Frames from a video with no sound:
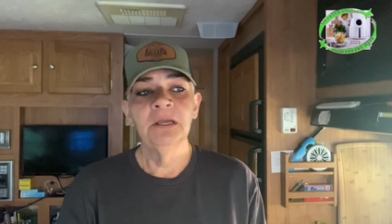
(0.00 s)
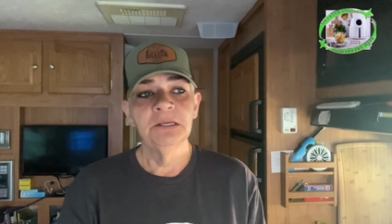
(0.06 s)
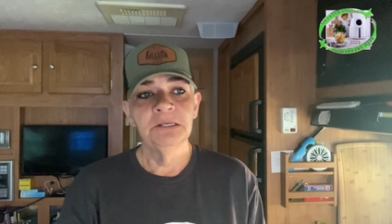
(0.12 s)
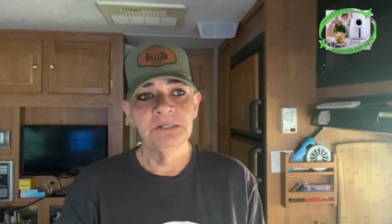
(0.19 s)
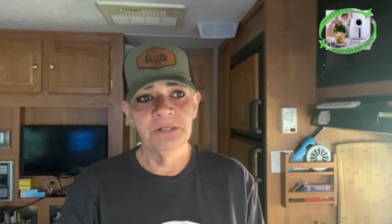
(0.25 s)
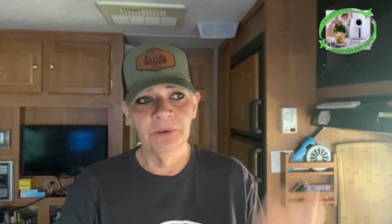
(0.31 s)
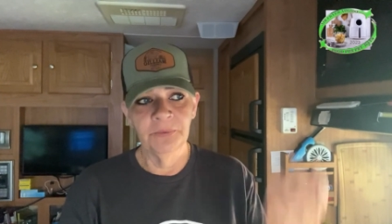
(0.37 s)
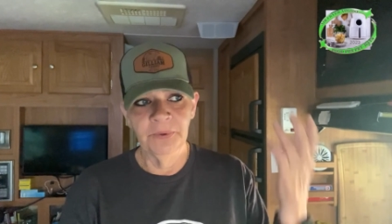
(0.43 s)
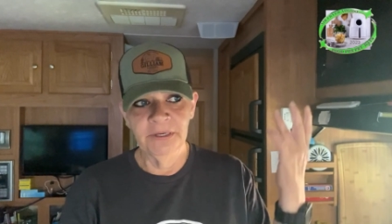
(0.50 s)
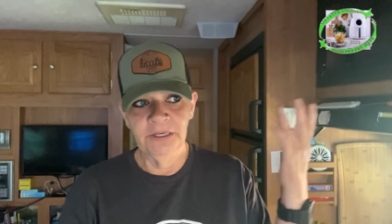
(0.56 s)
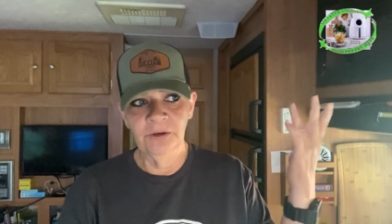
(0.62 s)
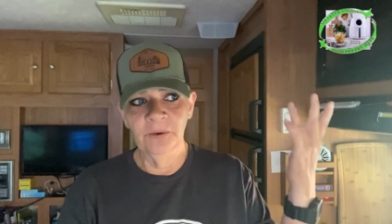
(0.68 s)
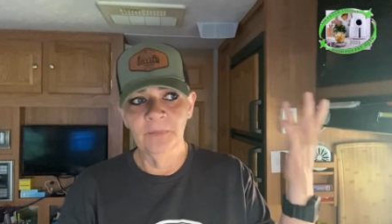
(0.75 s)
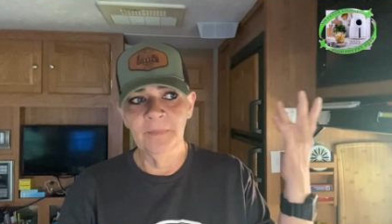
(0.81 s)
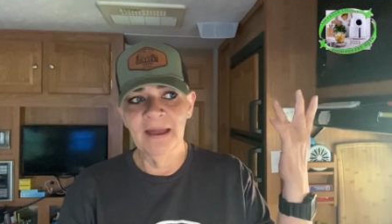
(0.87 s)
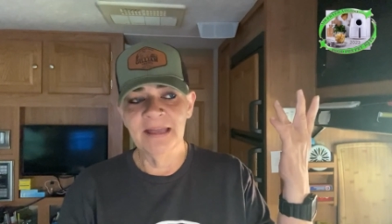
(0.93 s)
So when
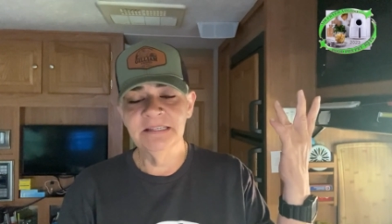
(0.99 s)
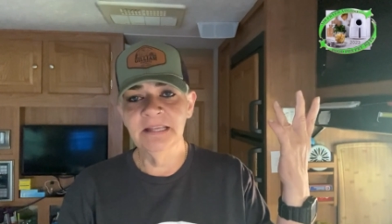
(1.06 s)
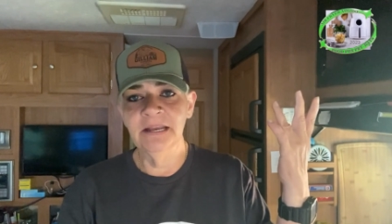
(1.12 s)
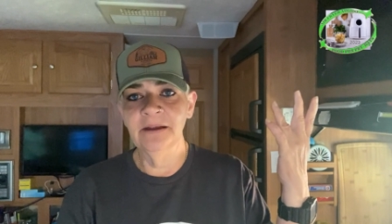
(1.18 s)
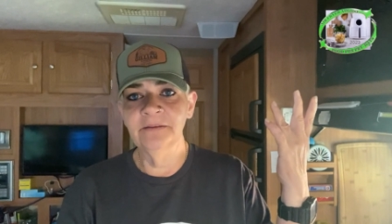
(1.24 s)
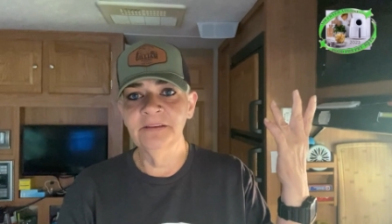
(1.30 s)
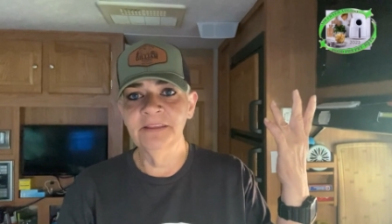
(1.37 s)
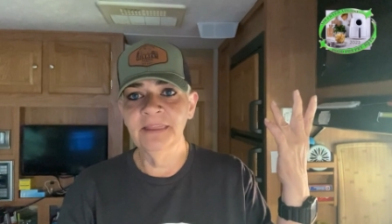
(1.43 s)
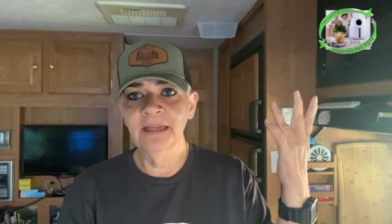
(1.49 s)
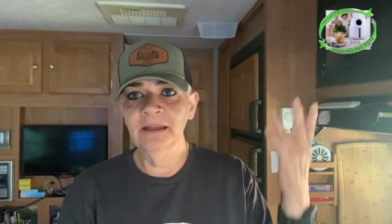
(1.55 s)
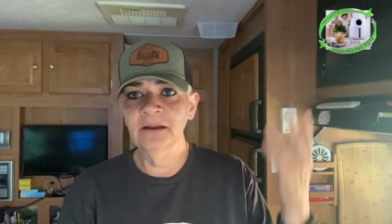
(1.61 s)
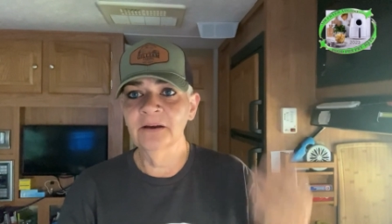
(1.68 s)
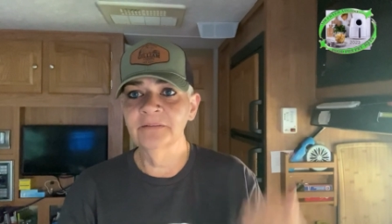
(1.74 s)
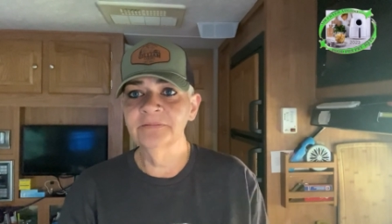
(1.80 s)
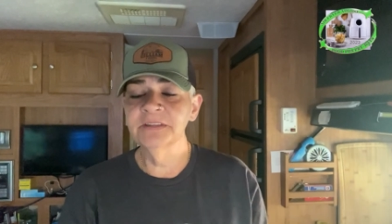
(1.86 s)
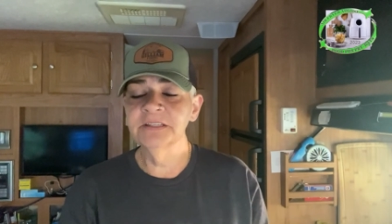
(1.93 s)
you're basing everything
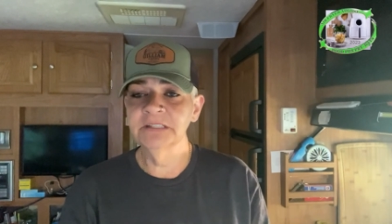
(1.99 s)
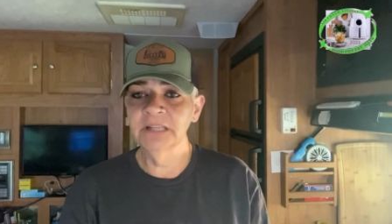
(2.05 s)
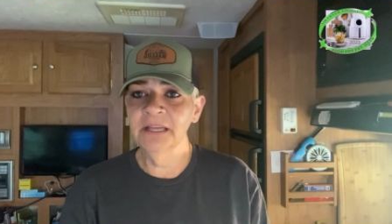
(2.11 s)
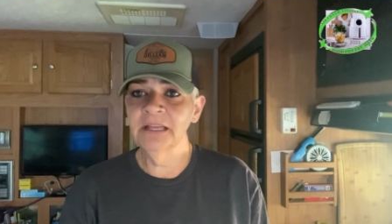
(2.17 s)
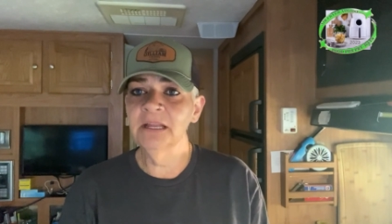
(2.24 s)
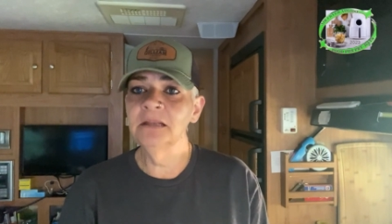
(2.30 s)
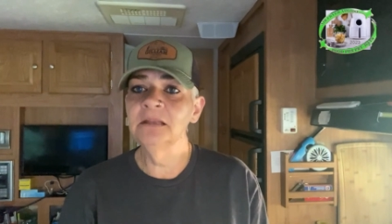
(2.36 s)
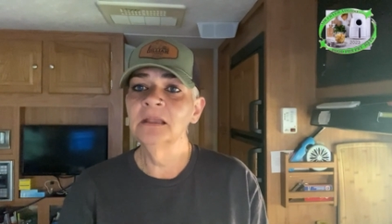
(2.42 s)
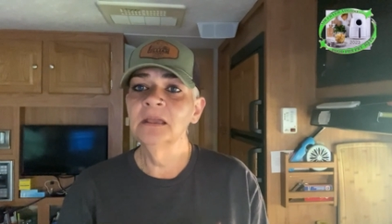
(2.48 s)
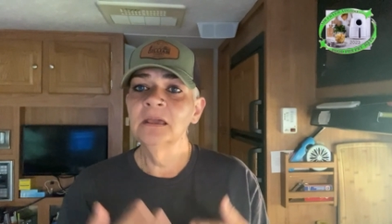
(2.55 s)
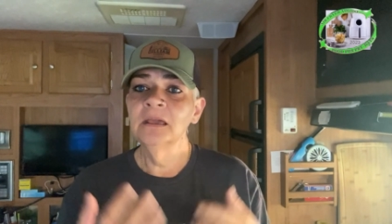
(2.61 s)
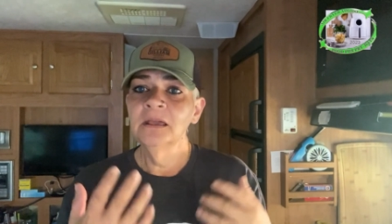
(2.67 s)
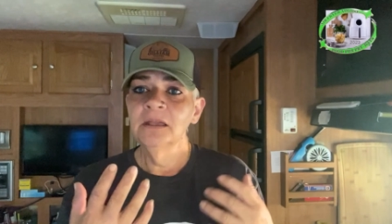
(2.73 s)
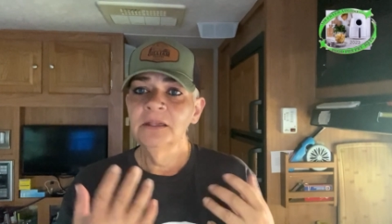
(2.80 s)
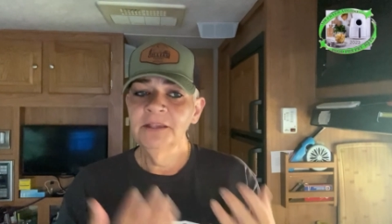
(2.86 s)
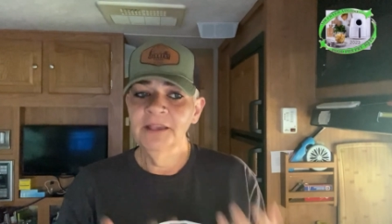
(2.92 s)
off the sun,
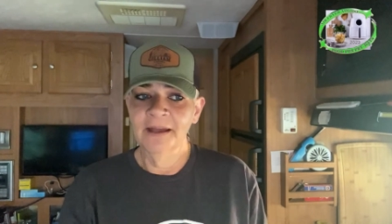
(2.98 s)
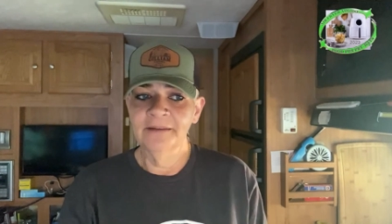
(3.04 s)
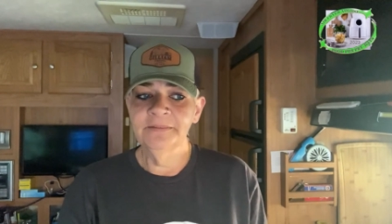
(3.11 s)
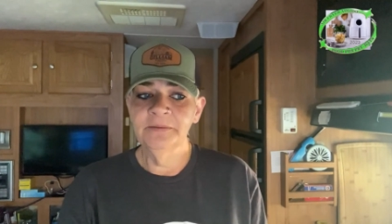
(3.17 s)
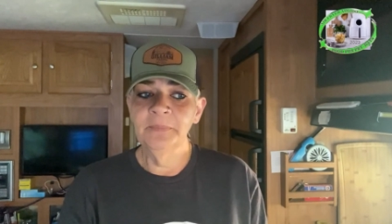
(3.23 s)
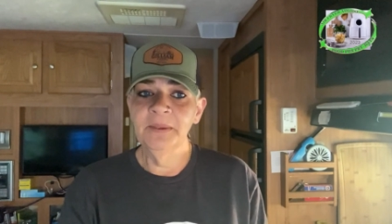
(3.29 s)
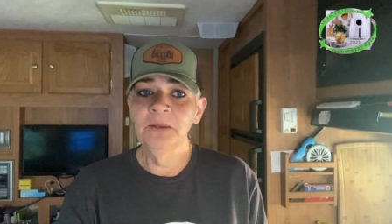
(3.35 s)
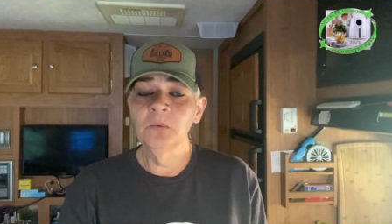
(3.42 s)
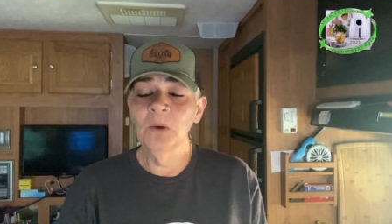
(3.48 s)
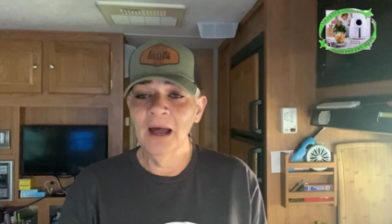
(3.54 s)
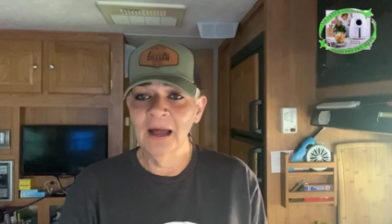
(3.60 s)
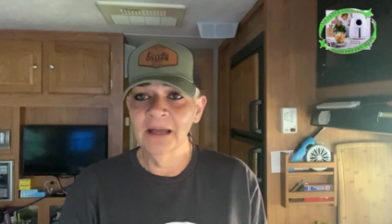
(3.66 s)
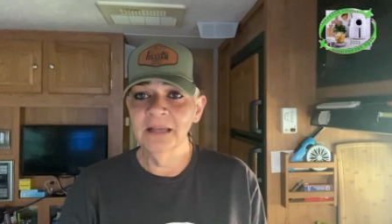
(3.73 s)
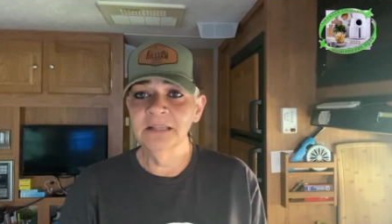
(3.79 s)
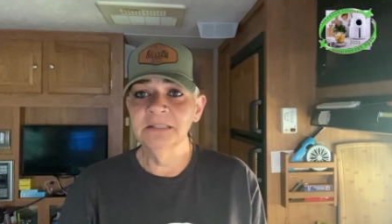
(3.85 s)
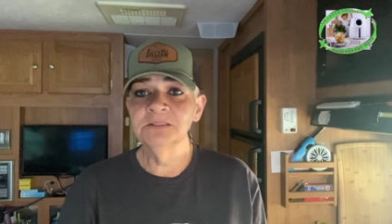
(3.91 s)
you have to be
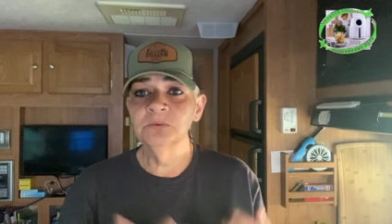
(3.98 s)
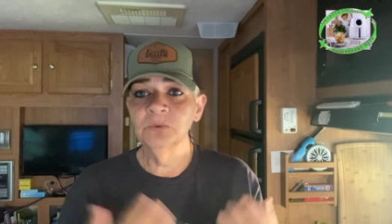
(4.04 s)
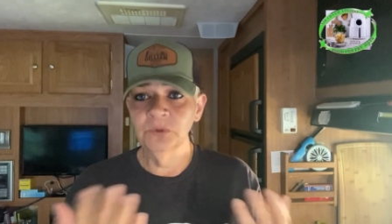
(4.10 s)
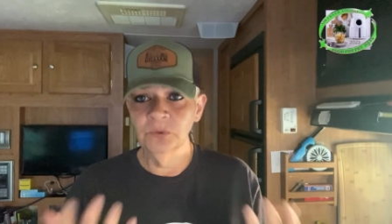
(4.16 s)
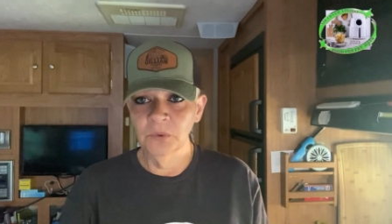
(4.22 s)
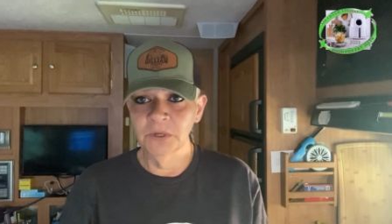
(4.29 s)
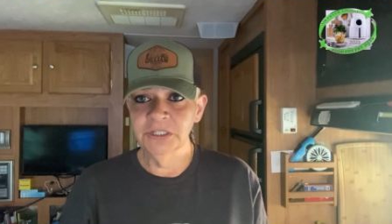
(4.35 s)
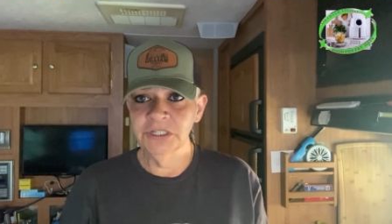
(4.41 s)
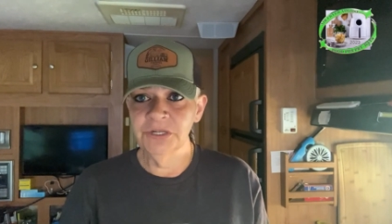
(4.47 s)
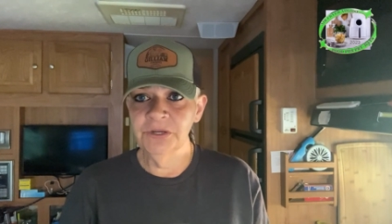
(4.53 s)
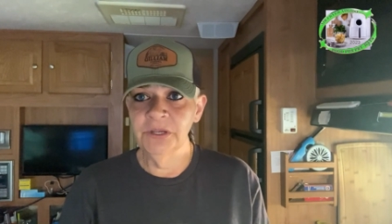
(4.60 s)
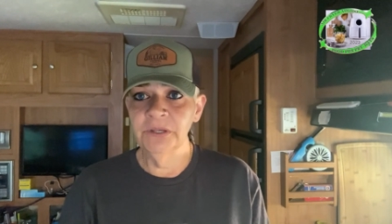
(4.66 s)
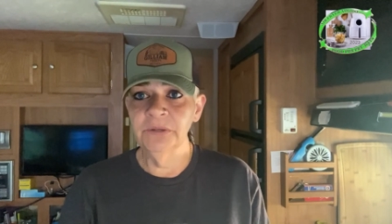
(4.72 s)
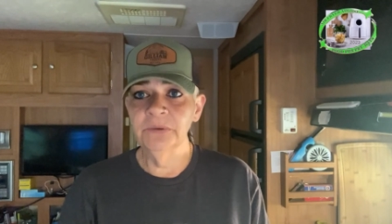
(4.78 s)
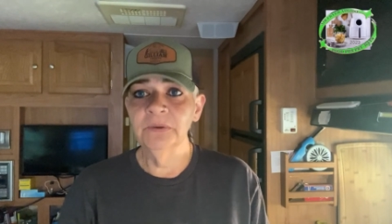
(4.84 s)
wise with what you do.